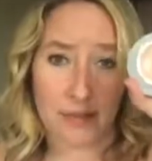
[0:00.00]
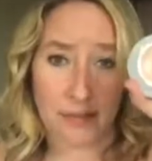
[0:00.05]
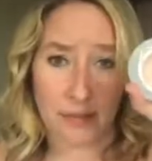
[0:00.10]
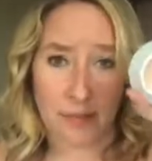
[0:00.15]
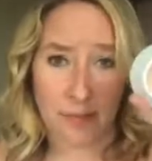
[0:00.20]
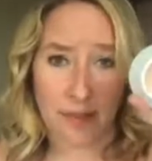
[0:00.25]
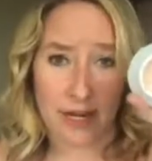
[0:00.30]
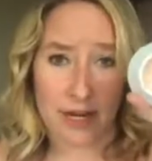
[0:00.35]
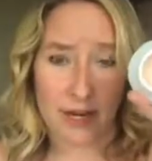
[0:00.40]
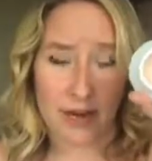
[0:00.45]

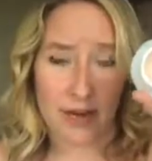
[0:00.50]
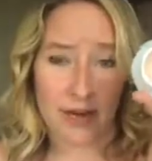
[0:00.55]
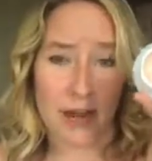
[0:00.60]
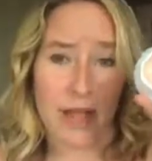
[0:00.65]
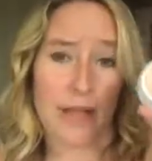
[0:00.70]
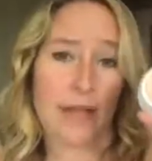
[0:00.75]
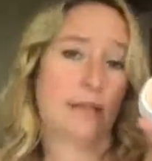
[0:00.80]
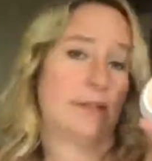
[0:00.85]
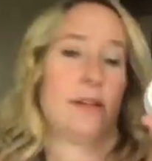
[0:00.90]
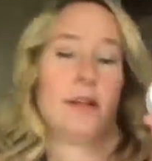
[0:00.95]
illuminator,
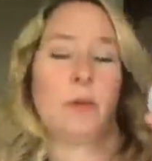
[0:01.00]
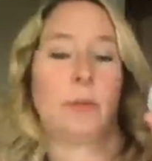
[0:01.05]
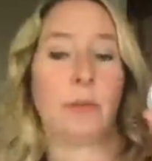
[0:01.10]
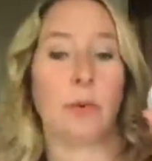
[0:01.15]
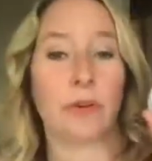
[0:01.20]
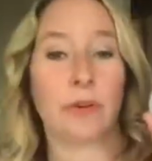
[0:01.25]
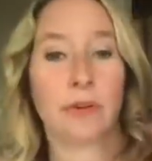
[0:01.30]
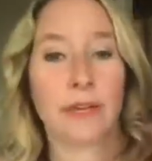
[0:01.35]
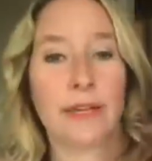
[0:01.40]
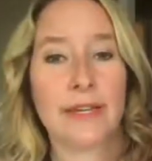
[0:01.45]
has our
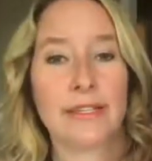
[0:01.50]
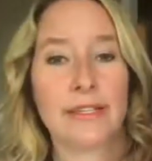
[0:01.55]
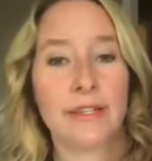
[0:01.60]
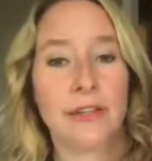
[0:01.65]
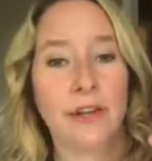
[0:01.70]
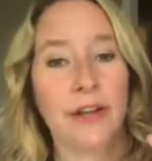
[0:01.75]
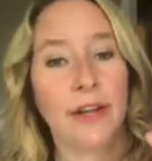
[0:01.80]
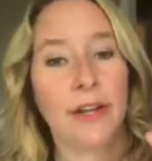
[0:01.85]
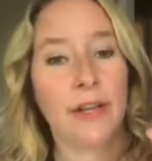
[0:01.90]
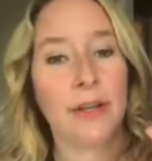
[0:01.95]

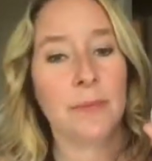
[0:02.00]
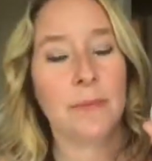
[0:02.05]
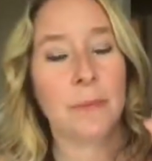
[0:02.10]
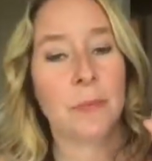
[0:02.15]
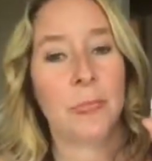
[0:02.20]
pearlizer in it,